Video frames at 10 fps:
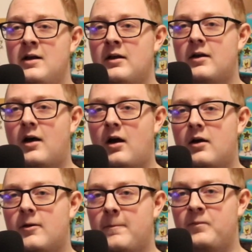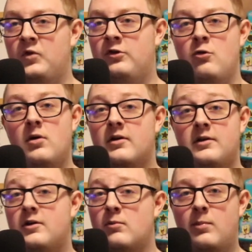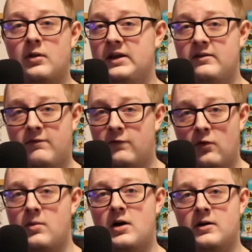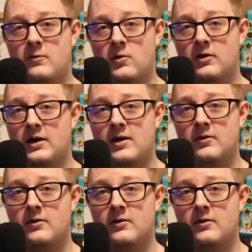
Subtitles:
to a complete full body workout.